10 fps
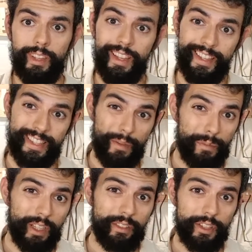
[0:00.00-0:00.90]

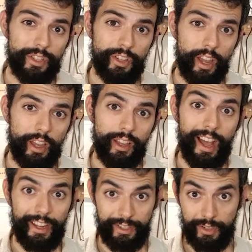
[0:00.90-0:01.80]
Assembling this chair,
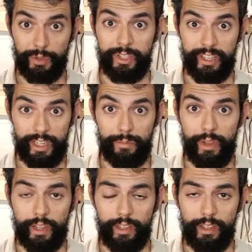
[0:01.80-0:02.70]
as you'll see in a
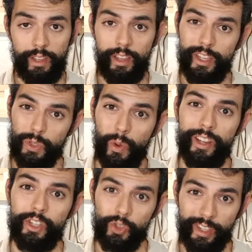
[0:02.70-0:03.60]
minute, is quite
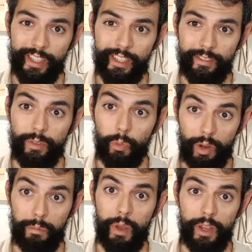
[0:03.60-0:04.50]
tricky for
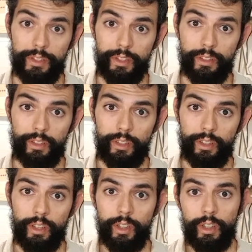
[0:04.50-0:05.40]
one person.
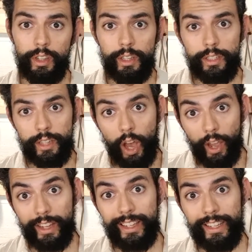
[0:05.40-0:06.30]
So
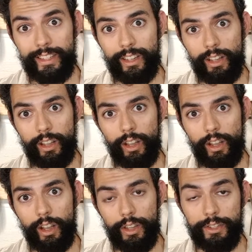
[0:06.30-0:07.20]
I need
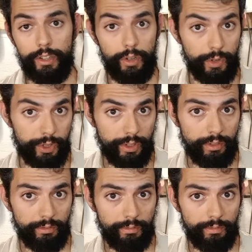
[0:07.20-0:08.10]
a
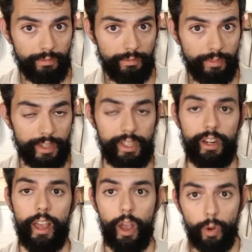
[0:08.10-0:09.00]
solution that's going
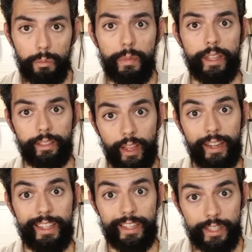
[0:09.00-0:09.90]
to help make that
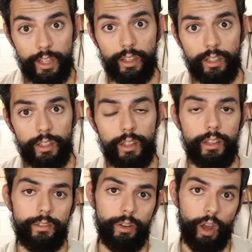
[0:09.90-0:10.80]
easier
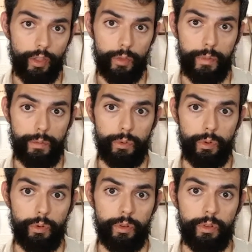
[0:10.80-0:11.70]
for other
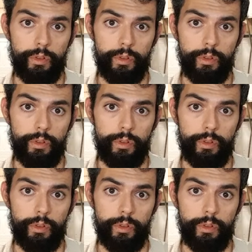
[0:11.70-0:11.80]
people